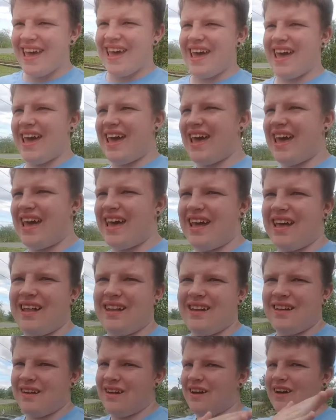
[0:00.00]

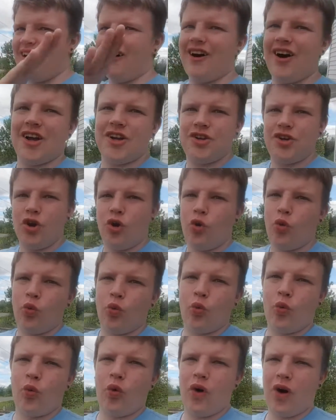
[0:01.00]
And I don't
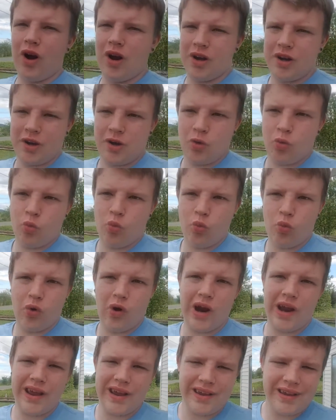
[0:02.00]
want to
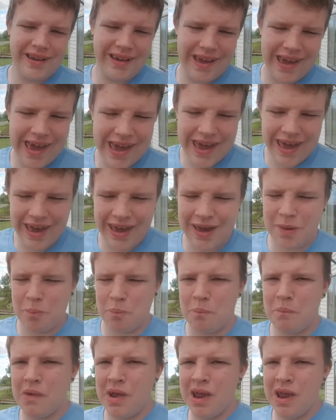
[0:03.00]
wake him.